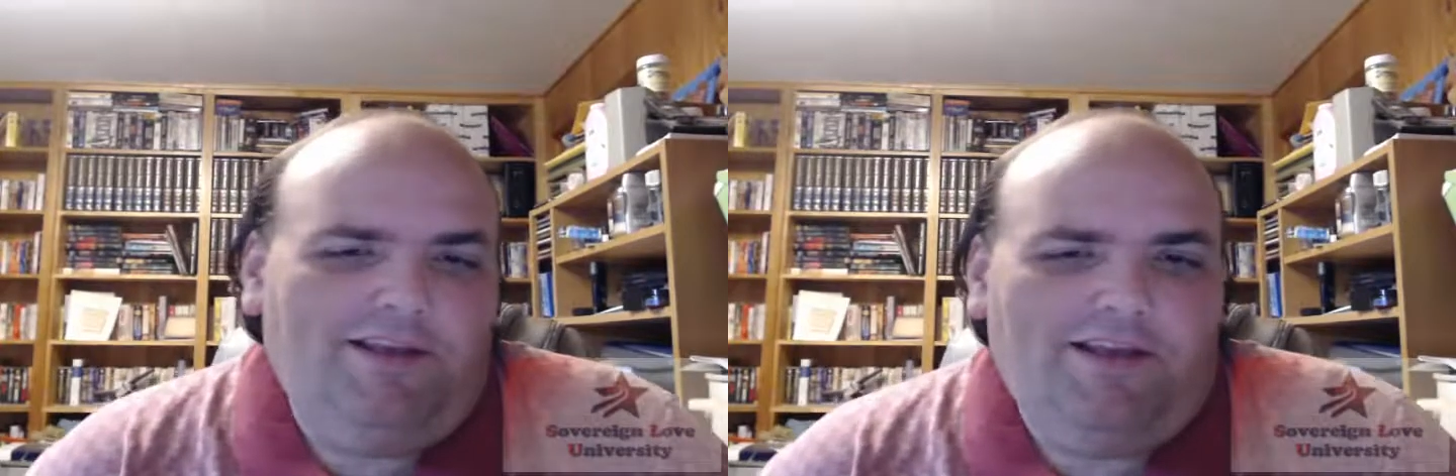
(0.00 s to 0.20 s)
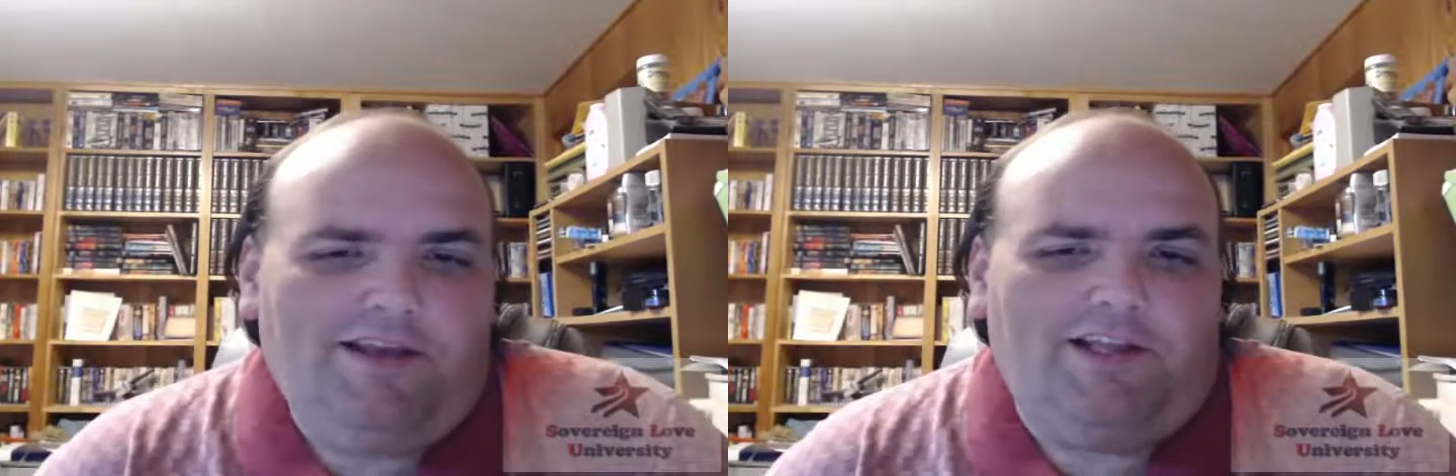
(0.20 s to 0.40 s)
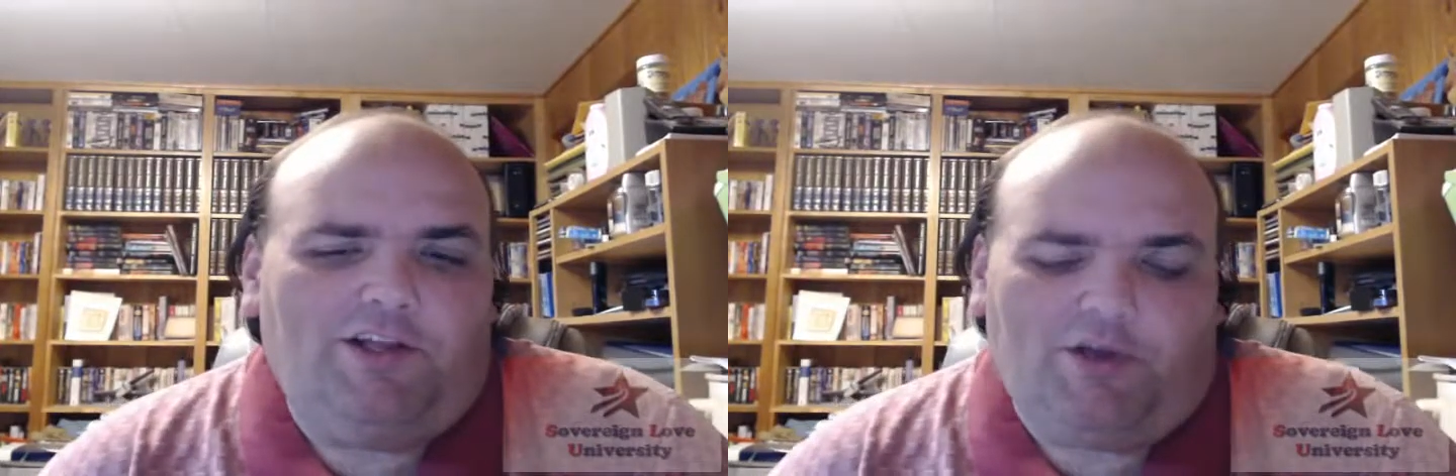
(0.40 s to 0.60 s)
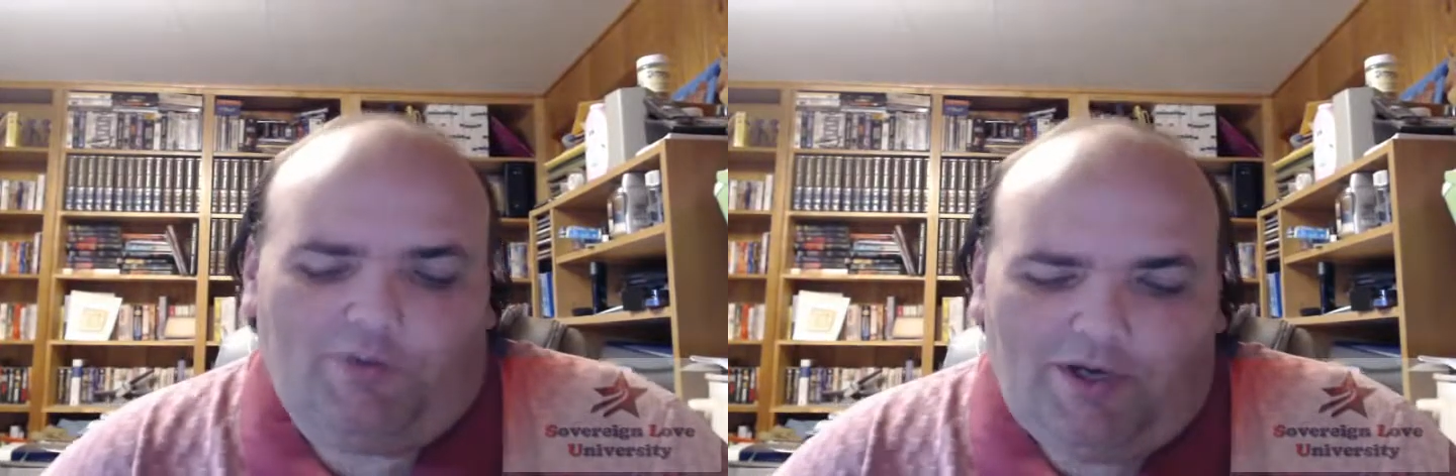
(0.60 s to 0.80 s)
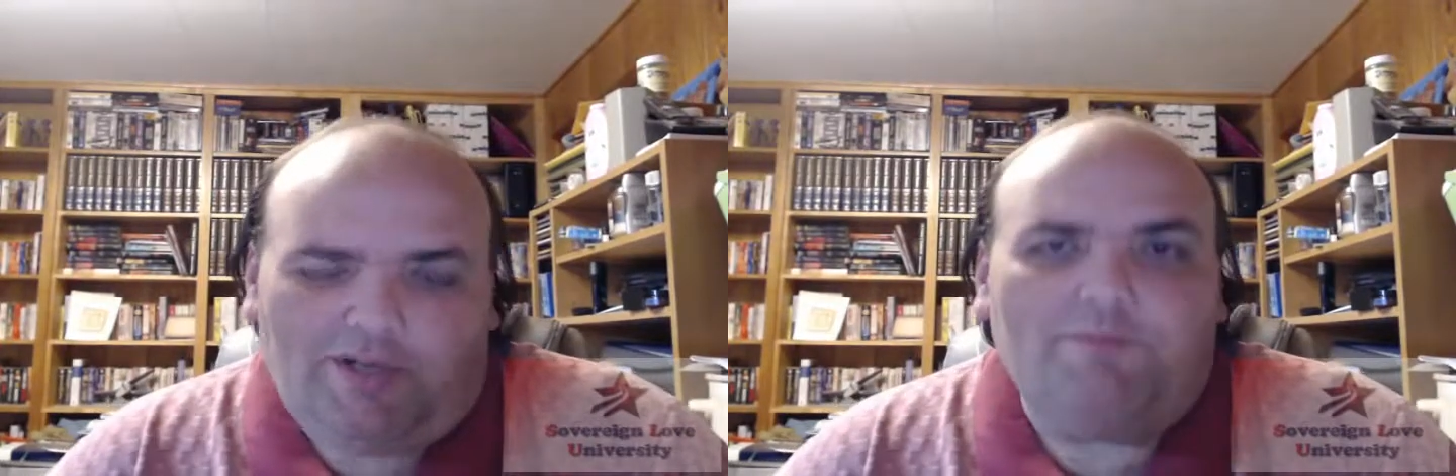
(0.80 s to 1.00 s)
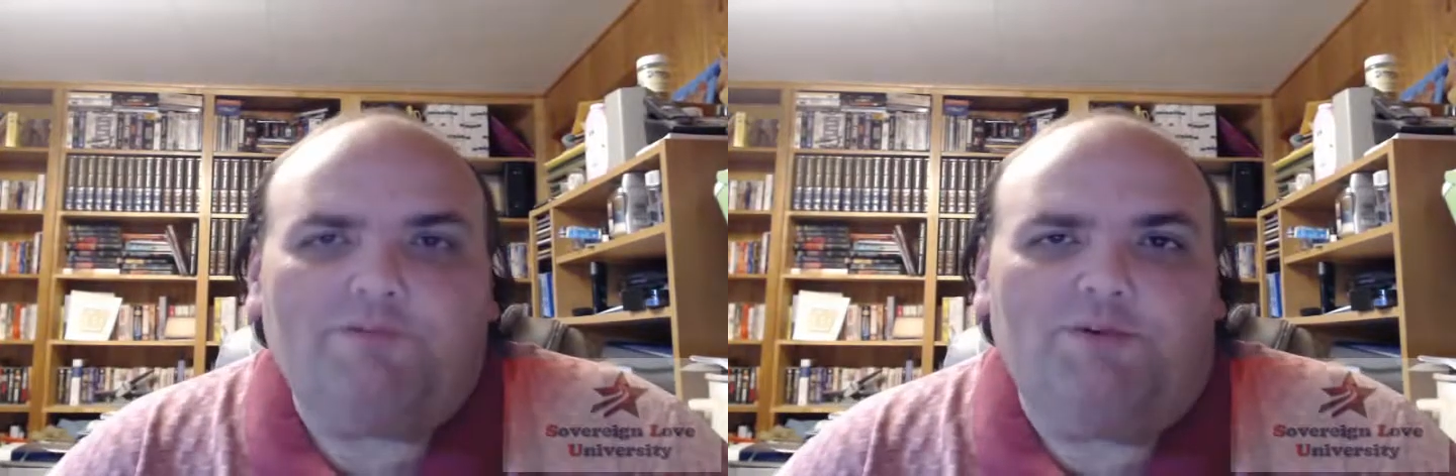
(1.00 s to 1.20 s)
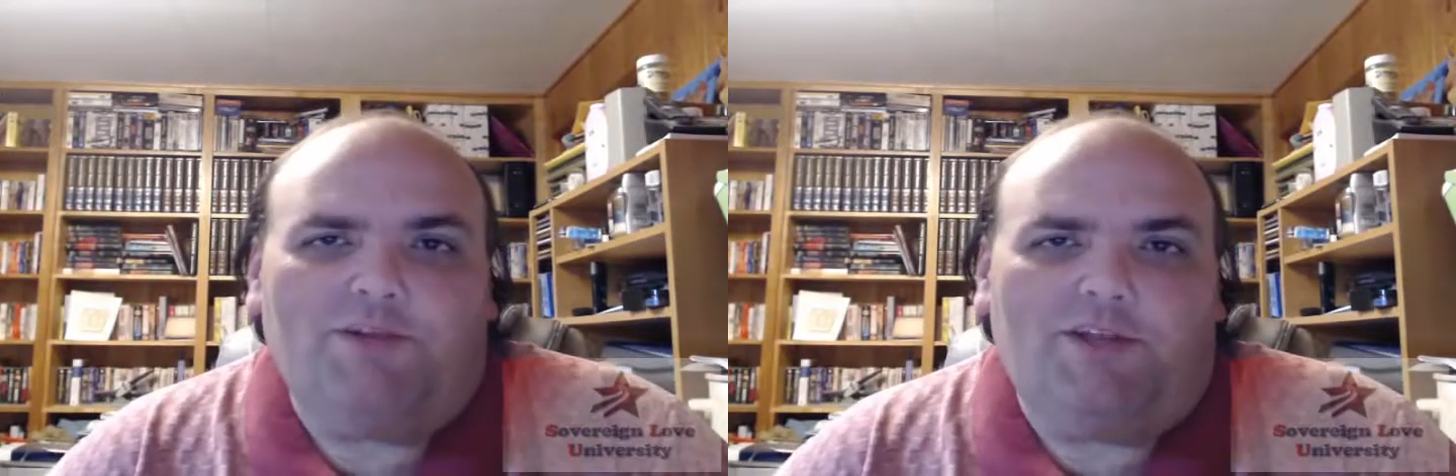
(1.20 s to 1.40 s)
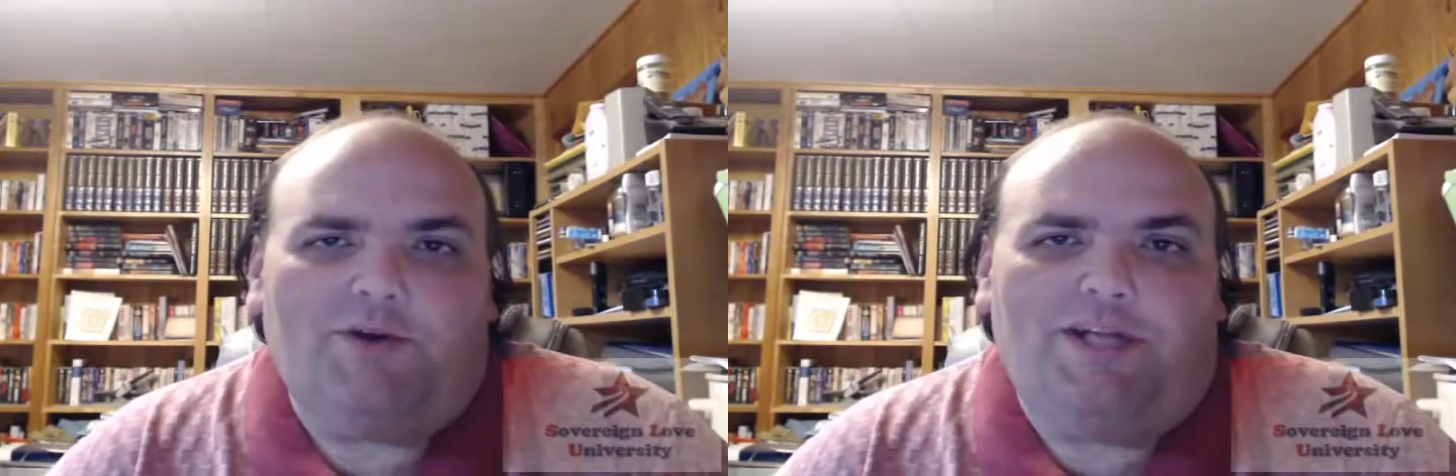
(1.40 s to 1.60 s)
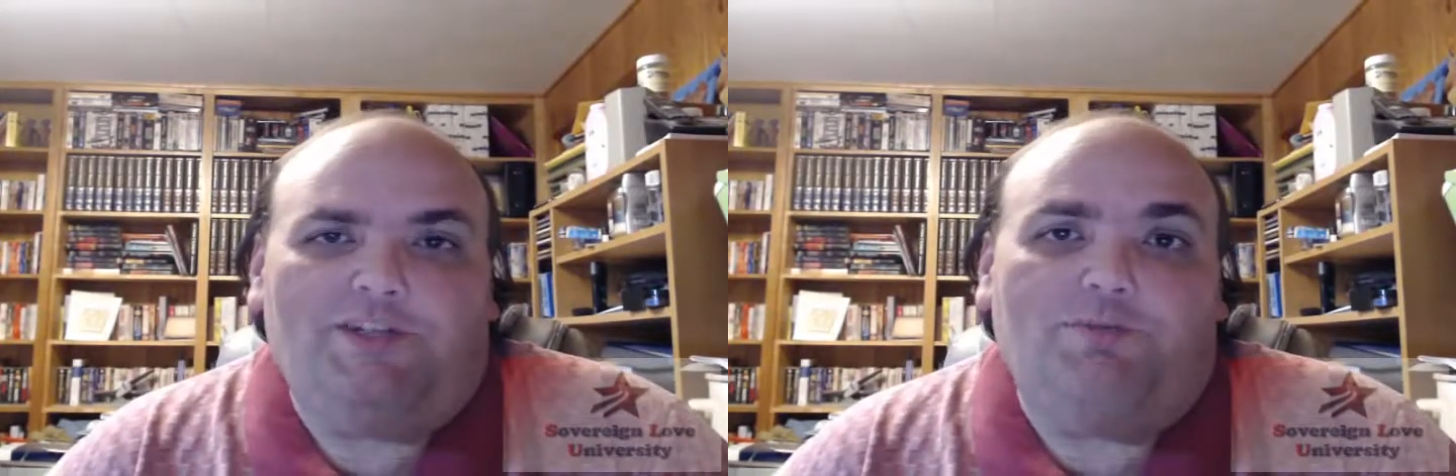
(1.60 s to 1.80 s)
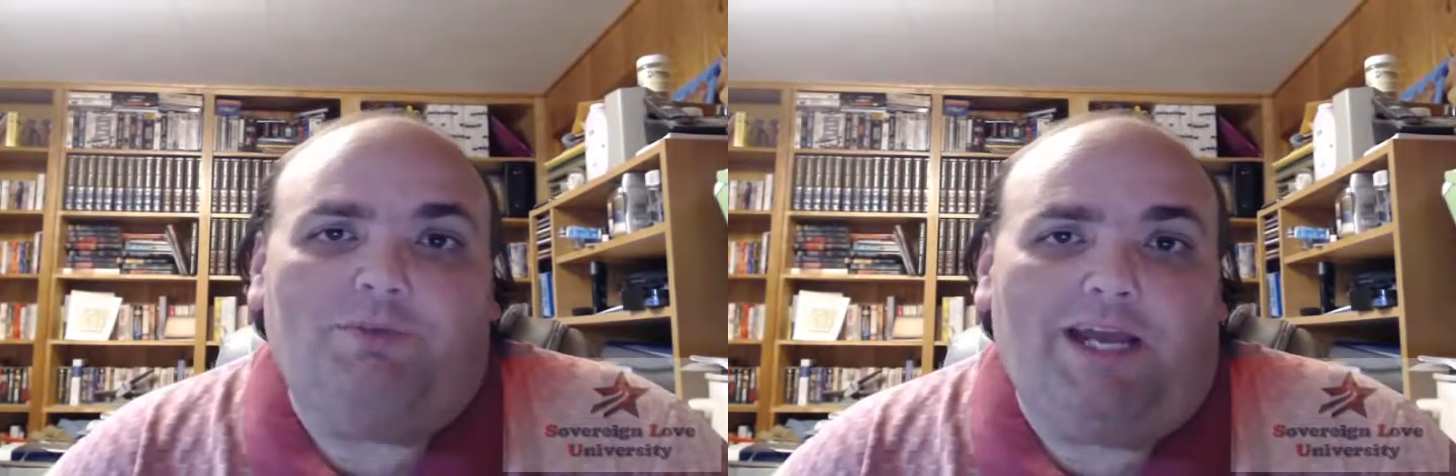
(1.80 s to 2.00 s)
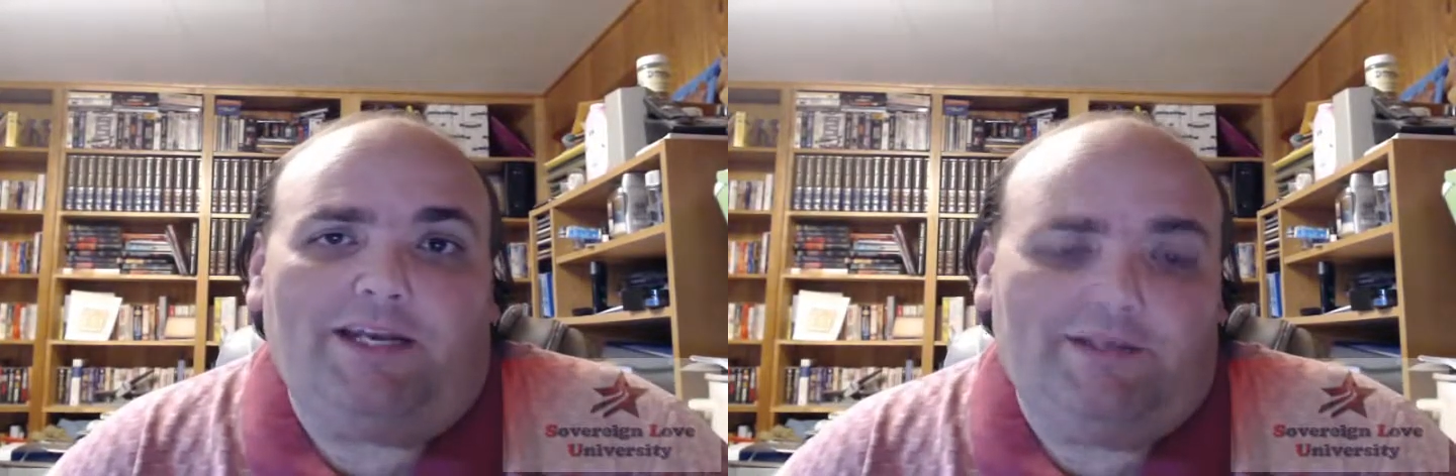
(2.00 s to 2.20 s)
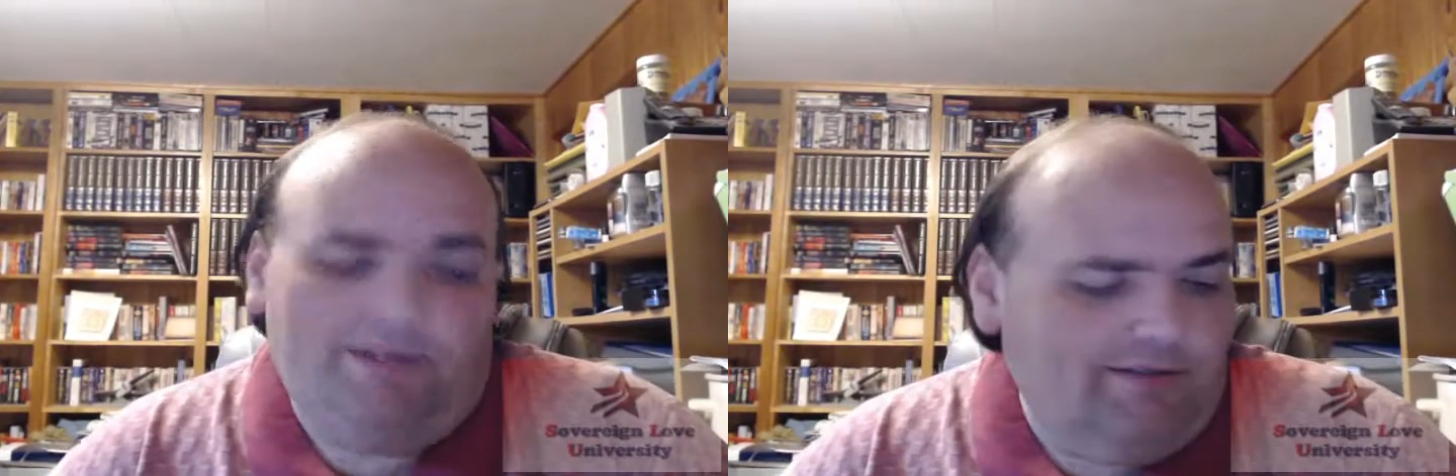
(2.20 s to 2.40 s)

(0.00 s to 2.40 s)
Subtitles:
Hello and welcome to another Edubyte.